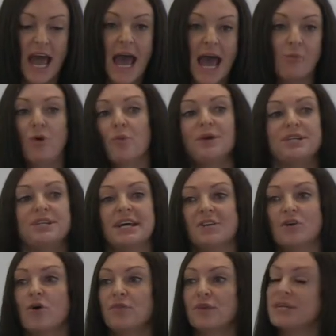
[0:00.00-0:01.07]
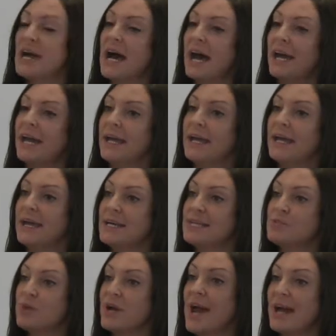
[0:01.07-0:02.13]
And what we did on the day
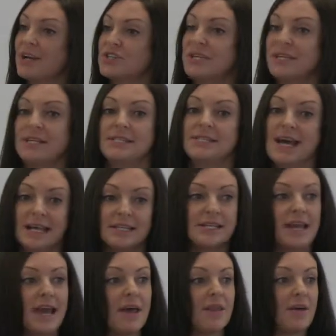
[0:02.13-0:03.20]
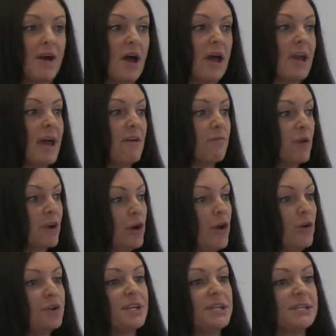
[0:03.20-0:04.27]
is we actually sat together and everyone
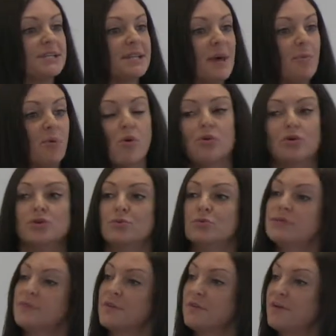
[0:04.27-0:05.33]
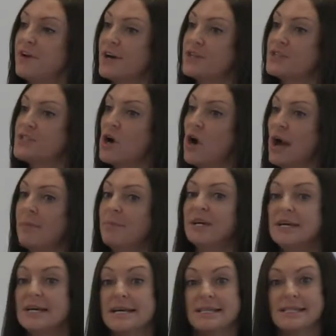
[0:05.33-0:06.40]
logged into their portals for the first time,
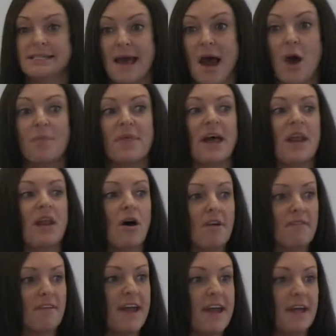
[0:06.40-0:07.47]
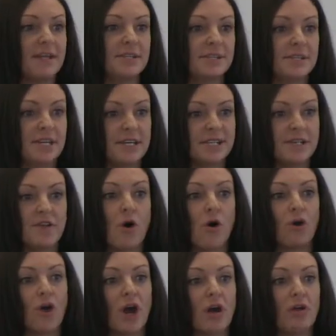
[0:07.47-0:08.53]
set up their live vacancy so that
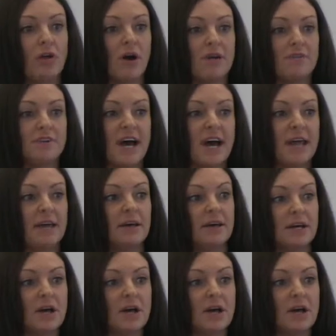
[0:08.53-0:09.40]
on go live date,